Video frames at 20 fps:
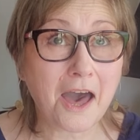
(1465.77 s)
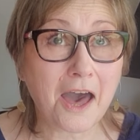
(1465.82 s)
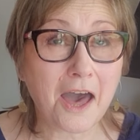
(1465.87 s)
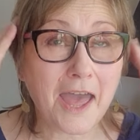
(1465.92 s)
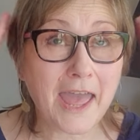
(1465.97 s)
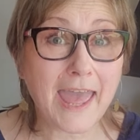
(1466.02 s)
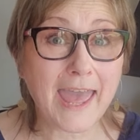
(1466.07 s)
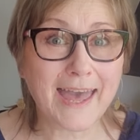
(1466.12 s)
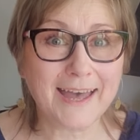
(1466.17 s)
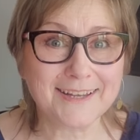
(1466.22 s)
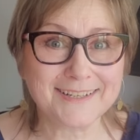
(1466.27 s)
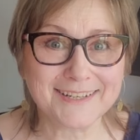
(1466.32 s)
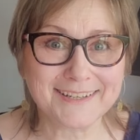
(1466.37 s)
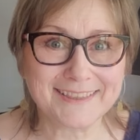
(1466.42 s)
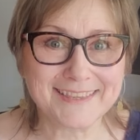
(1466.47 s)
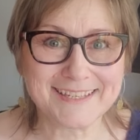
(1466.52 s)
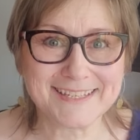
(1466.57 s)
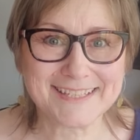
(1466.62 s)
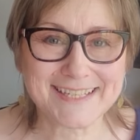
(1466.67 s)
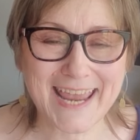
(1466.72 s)
How did
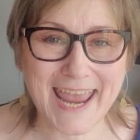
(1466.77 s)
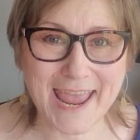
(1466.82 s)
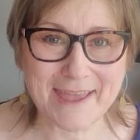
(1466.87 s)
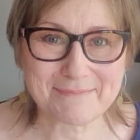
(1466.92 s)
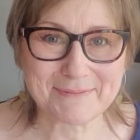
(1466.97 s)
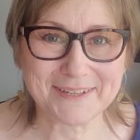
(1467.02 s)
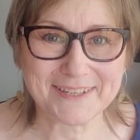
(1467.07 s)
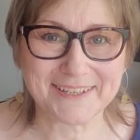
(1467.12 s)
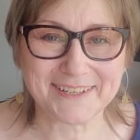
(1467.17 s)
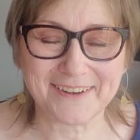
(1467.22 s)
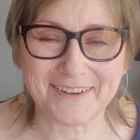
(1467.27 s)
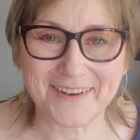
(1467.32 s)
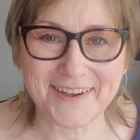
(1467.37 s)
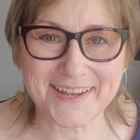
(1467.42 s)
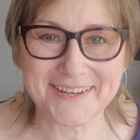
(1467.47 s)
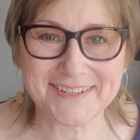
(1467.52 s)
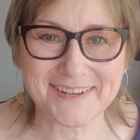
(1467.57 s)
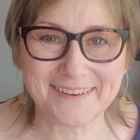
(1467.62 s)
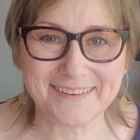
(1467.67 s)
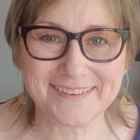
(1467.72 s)
this happen?
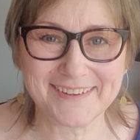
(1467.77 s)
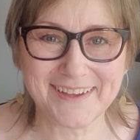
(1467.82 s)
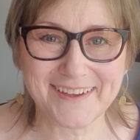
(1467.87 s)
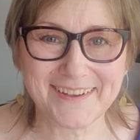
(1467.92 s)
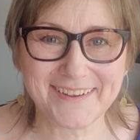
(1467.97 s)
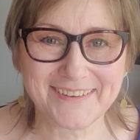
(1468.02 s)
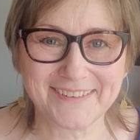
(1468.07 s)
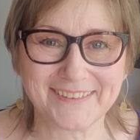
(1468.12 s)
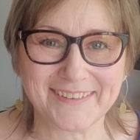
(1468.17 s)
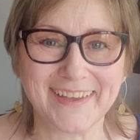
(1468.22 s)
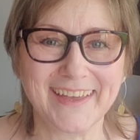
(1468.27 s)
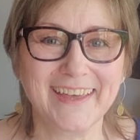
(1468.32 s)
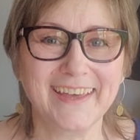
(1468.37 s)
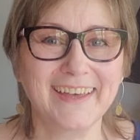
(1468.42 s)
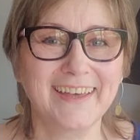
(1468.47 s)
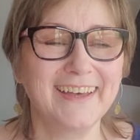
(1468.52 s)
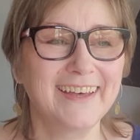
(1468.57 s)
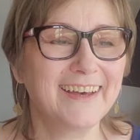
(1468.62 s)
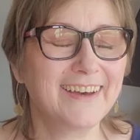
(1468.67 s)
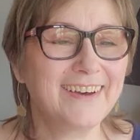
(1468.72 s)
I don't know.
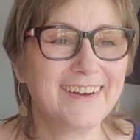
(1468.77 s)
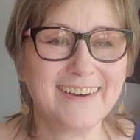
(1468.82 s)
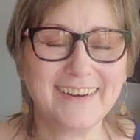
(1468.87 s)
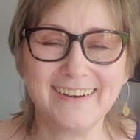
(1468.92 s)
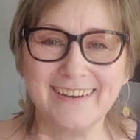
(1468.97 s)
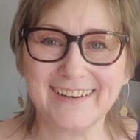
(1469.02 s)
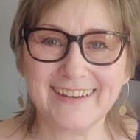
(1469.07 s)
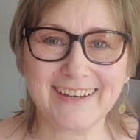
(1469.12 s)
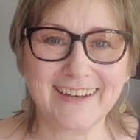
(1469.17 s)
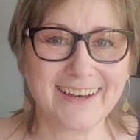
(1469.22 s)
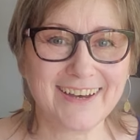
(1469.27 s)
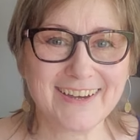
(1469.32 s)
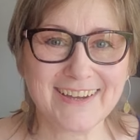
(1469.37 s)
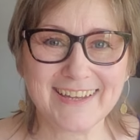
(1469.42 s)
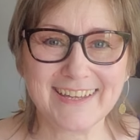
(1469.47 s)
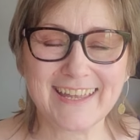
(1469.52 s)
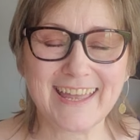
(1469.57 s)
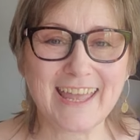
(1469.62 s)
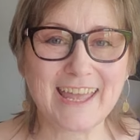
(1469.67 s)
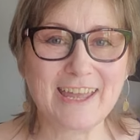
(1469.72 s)

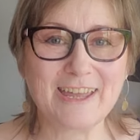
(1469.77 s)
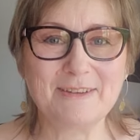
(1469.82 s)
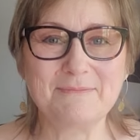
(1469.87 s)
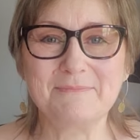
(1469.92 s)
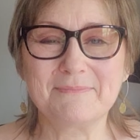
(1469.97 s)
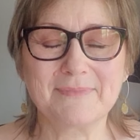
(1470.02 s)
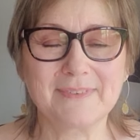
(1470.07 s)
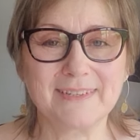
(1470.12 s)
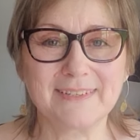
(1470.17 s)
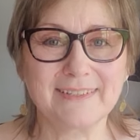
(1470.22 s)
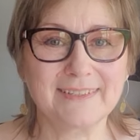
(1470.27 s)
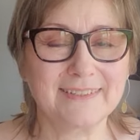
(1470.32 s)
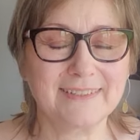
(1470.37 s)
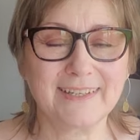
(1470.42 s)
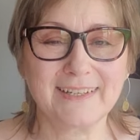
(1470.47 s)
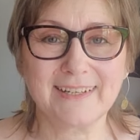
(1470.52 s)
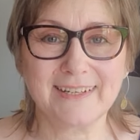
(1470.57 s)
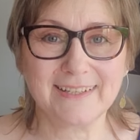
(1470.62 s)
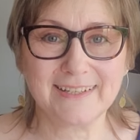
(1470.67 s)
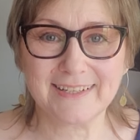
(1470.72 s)
I am
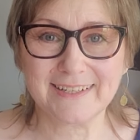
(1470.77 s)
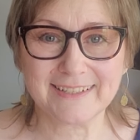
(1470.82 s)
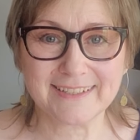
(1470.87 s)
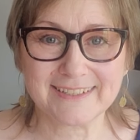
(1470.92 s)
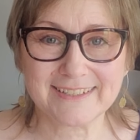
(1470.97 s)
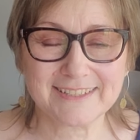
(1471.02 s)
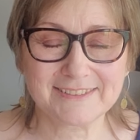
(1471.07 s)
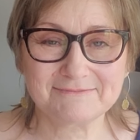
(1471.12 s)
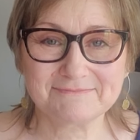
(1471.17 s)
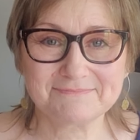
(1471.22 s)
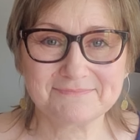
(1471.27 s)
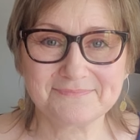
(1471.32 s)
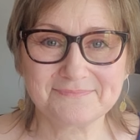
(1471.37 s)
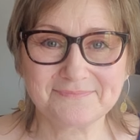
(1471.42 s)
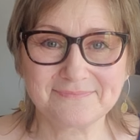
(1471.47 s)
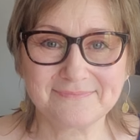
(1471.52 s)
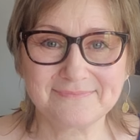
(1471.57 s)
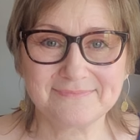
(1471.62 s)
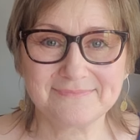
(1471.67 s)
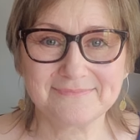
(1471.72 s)
an idiot.
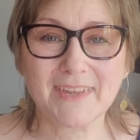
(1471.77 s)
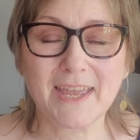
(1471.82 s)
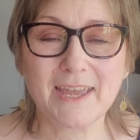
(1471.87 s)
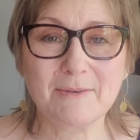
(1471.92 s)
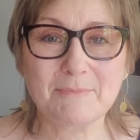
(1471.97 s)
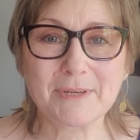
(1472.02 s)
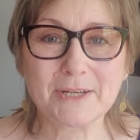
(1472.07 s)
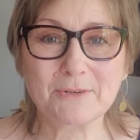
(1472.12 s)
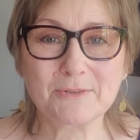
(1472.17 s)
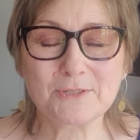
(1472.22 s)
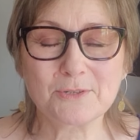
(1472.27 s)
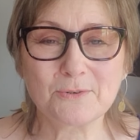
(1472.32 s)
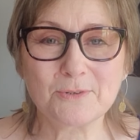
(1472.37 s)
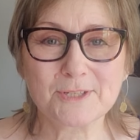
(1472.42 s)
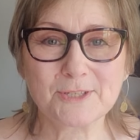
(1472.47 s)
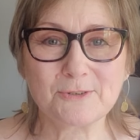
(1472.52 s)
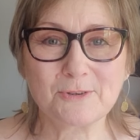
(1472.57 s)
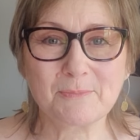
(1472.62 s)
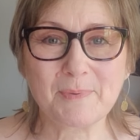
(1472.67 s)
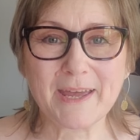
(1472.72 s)
But I'll talk
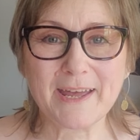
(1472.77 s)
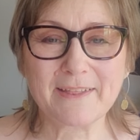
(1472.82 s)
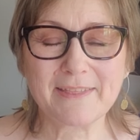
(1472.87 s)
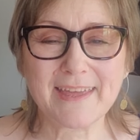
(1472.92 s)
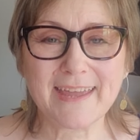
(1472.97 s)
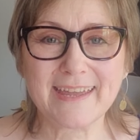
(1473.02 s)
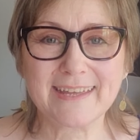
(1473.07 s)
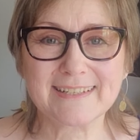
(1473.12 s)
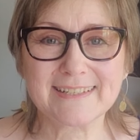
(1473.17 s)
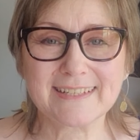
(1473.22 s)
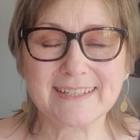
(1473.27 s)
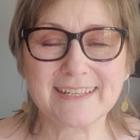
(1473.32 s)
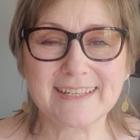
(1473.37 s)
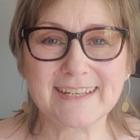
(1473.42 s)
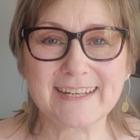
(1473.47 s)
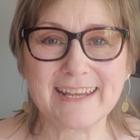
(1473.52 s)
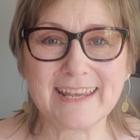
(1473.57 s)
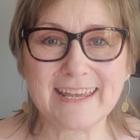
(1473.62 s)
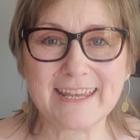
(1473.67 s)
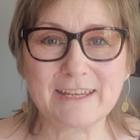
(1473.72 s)
to you about that
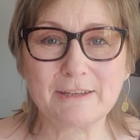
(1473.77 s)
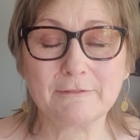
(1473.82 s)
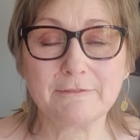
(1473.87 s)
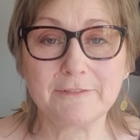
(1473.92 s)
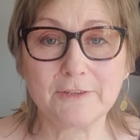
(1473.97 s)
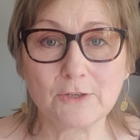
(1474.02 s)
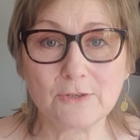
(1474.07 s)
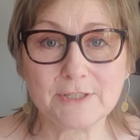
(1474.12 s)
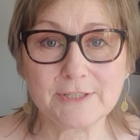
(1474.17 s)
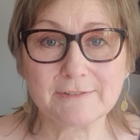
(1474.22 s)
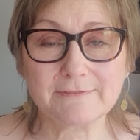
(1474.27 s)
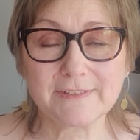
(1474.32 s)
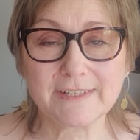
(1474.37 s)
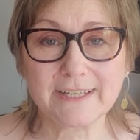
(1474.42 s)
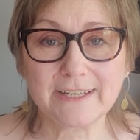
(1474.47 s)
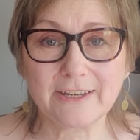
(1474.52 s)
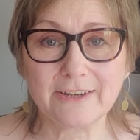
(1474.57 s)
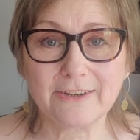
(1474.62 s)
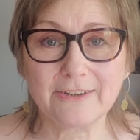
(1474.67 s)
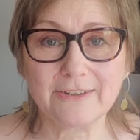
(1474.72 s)
in a future
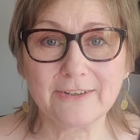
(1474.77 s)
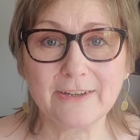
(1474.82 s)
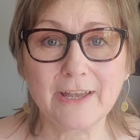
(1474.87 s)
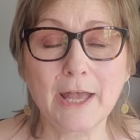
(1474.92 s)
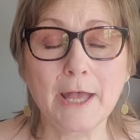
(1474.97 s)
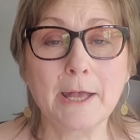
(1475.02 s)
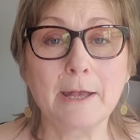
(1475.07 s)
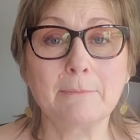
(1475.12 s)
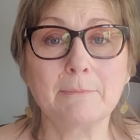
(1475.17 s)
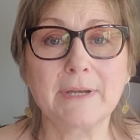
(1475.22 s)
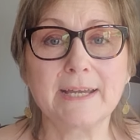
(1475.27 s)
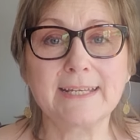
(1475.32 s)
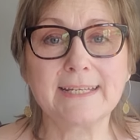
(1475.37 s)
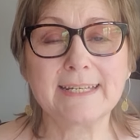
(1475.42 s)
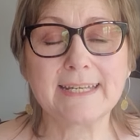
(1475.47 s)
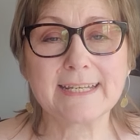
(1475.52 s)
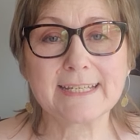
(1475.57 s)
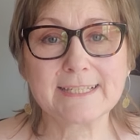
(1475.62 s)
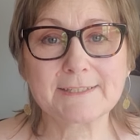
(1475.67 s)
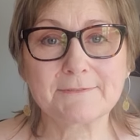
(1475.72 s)
video. My
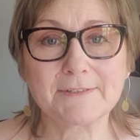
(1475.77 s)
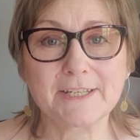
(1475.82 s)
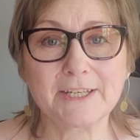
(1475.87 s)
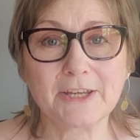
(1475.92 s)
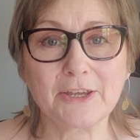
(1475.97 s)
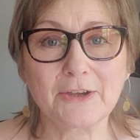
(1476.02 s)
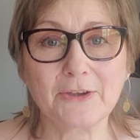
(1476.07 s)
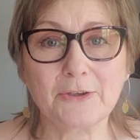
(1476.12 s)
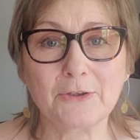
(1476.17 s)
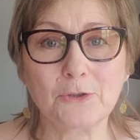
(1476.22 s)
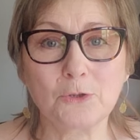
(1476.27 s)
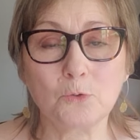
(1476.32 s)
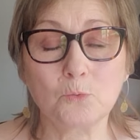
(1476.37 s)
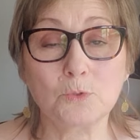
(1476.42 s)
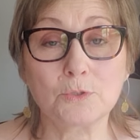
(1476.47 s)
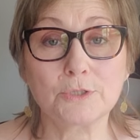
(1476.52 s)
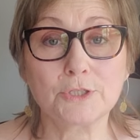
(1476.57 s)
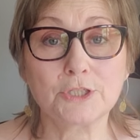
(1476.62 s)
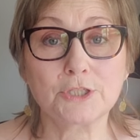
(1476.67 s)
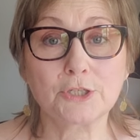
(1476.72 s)
next video
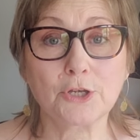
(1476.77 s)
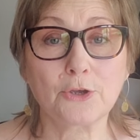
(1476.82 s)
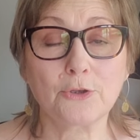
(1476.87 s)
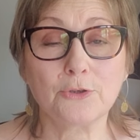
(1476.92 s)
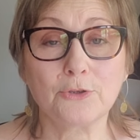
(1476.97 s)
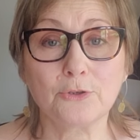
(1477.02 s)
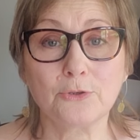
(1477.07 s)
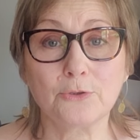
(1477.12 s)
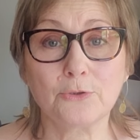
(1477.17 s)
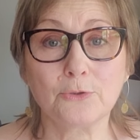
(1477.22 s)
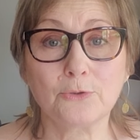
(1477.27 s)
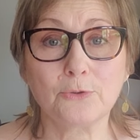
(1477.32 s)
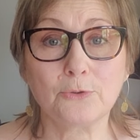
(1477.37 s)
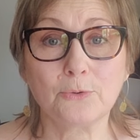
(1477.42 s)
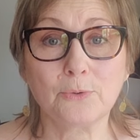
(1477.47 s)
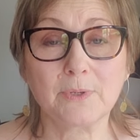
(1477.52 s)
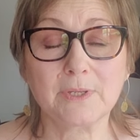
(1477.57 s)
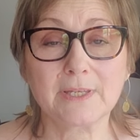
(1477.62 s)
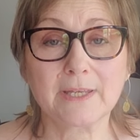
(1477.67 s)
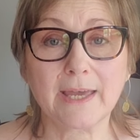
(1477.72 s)
will show
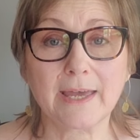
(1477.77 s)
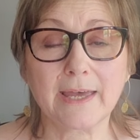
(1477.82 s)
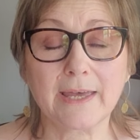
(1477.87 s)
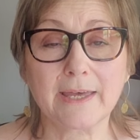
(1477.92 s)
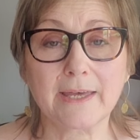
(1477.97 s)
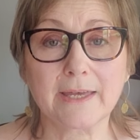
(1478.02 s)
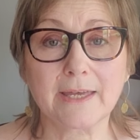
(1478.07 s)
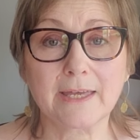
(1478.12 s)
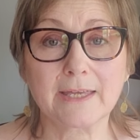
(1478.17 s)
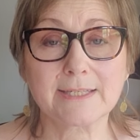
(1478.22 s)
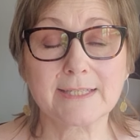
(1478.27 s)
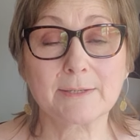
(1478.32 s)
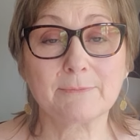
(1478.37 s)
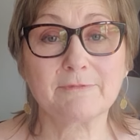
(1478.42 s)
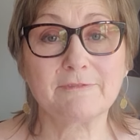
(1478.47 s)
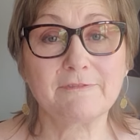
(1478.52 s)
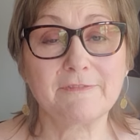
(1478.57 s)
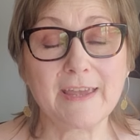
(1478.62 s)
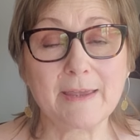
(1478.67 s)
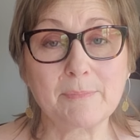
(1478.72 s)
you some
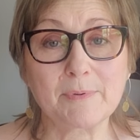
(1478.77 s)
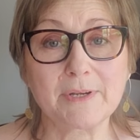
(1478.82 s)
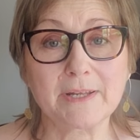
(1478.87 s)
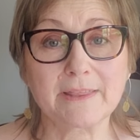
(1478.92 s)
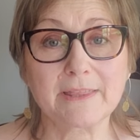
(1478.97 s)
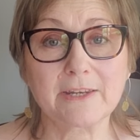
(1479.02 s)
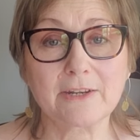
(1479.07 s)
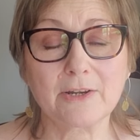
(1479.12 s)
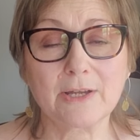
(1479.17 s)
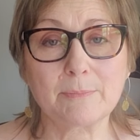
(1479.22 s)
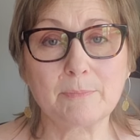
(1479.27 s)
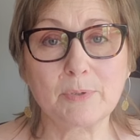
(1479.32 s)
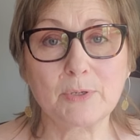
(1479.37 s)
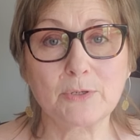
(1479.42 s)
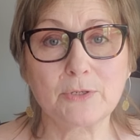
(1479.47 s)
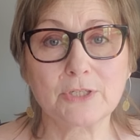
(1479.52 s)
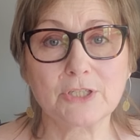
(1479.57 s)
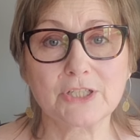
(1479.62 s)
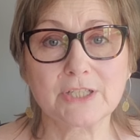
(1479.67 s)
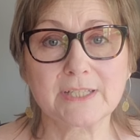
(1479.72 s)
fabric that I
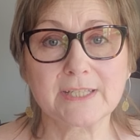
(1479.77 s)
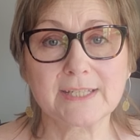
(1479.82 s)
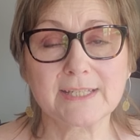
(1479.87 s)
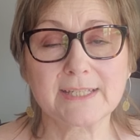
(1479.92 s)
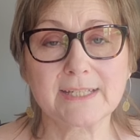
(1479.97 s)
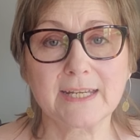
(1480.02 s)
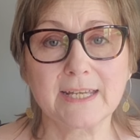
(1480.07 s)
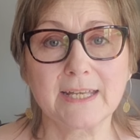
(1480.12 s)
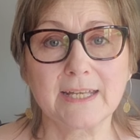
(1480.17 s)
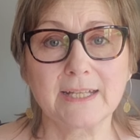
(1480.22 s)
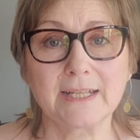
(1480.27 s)
purchased